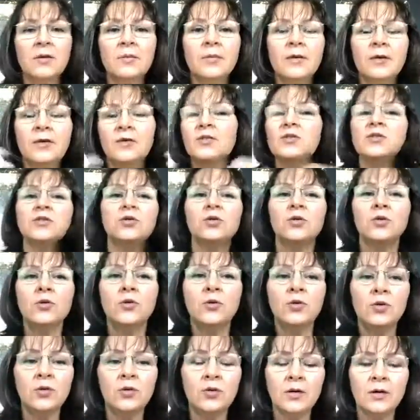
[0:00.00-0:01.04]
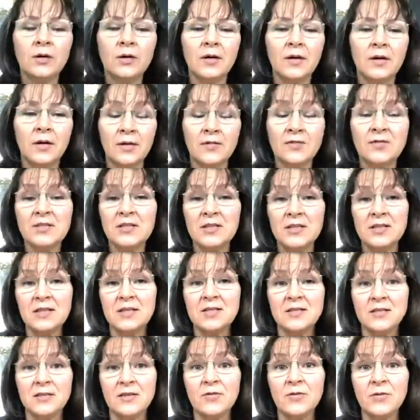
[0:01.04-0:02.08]
Because and
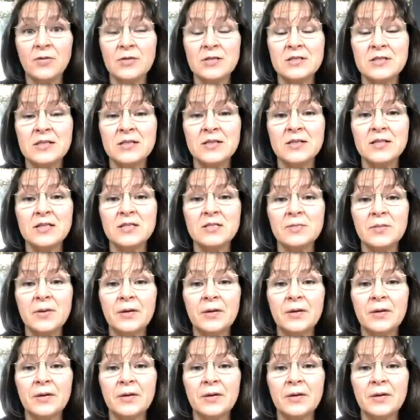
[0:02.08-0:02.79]
I've already said this,